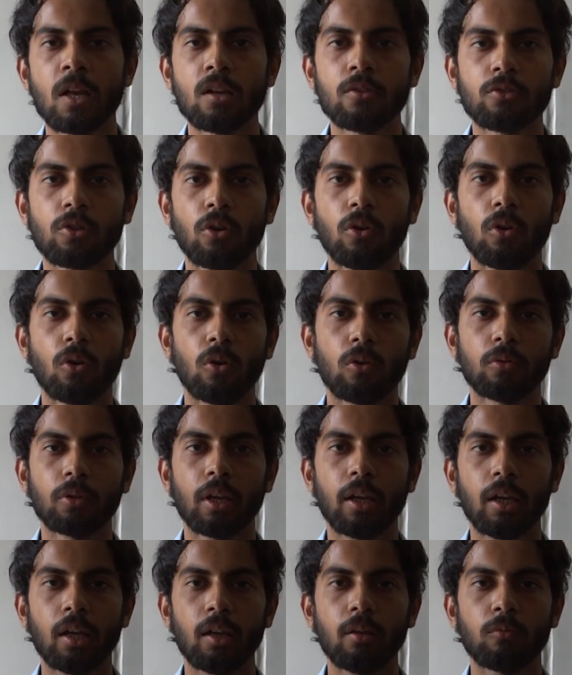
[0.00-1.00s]
So
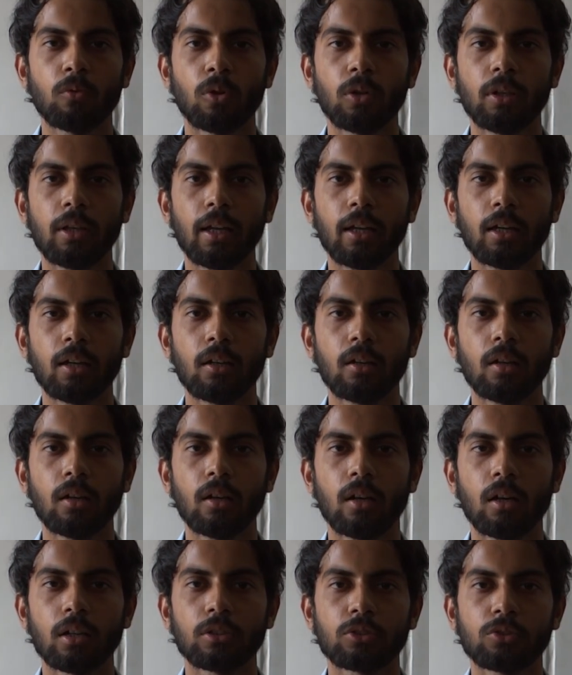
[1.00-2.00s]
he wanted
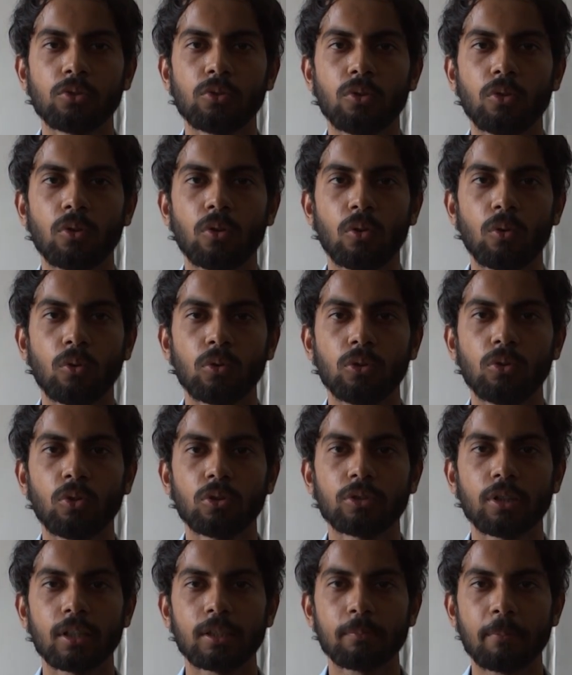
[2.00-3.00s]
us to know
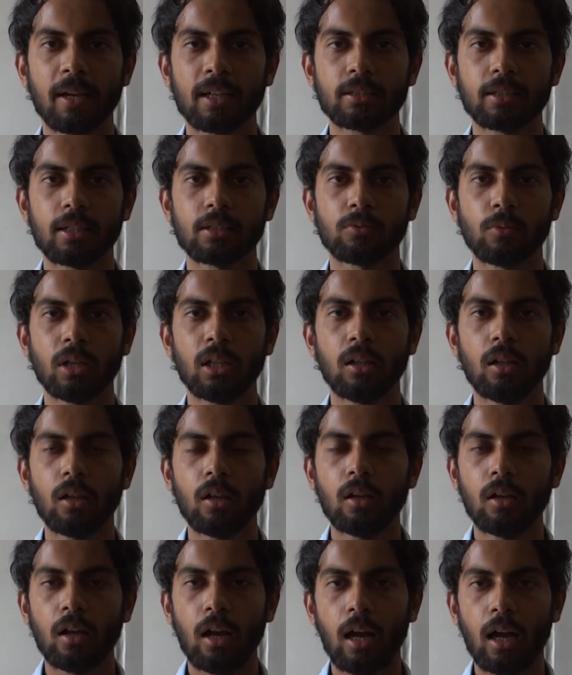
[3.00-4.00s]
those aspects as well.
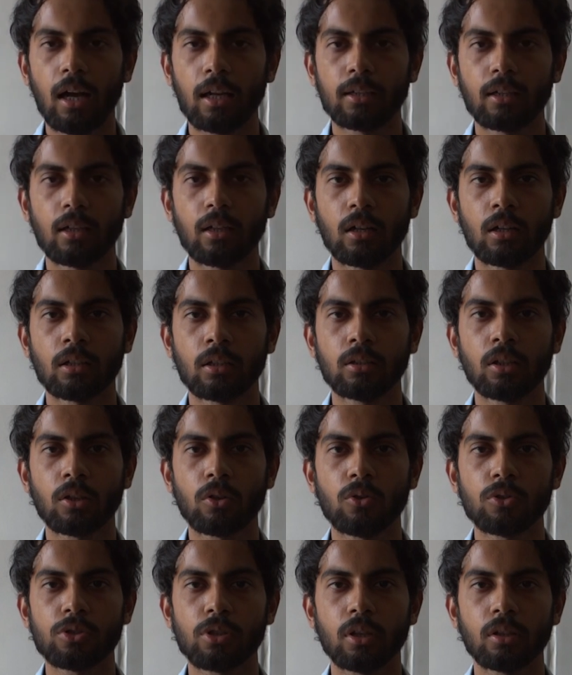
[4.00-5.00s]
And another
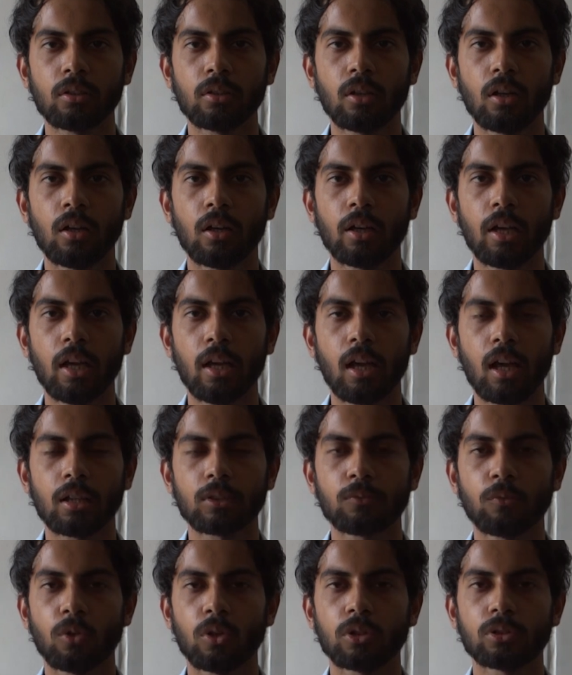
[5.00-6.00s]
question he
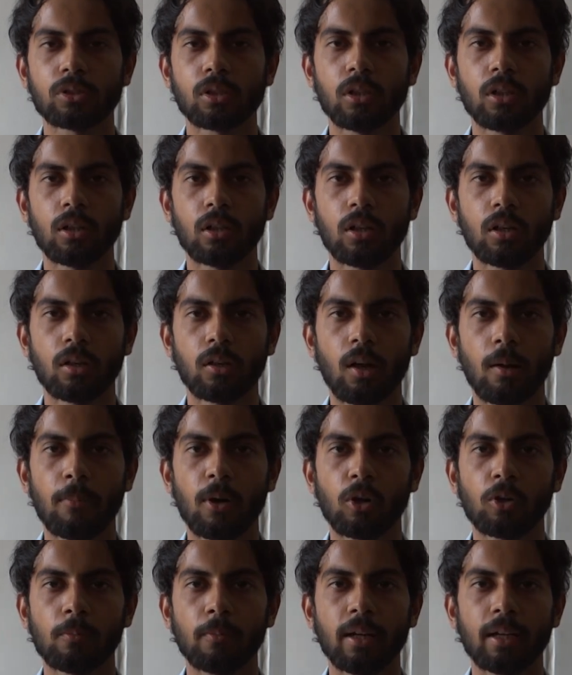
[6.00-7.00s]
asked was
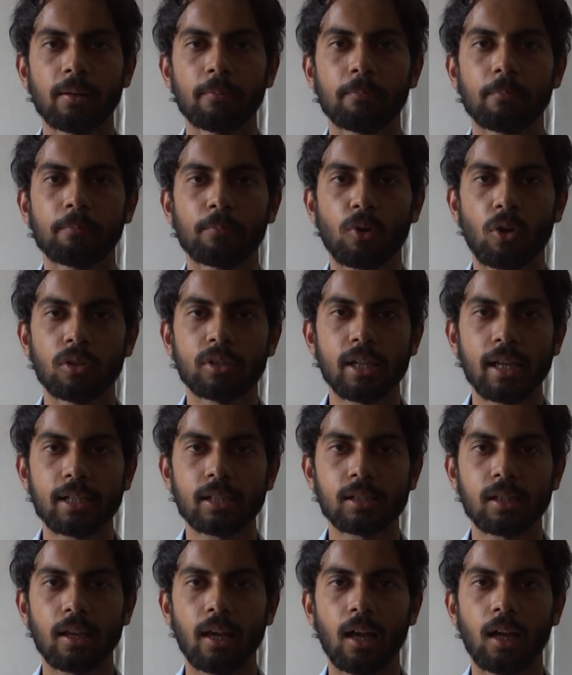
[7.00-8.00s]
about my
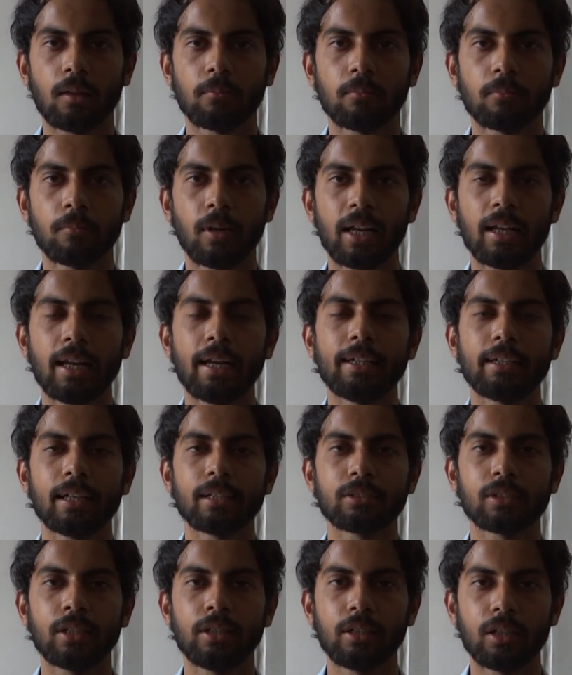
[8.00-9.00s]
projects and my
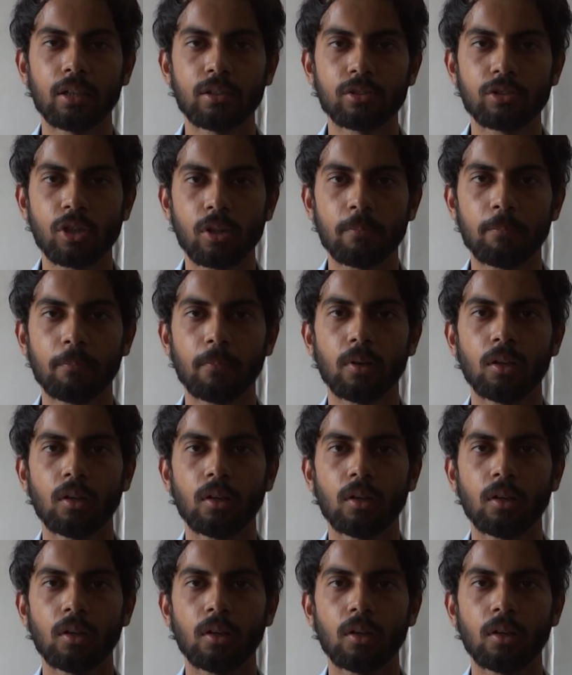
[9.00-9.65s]
latest internship.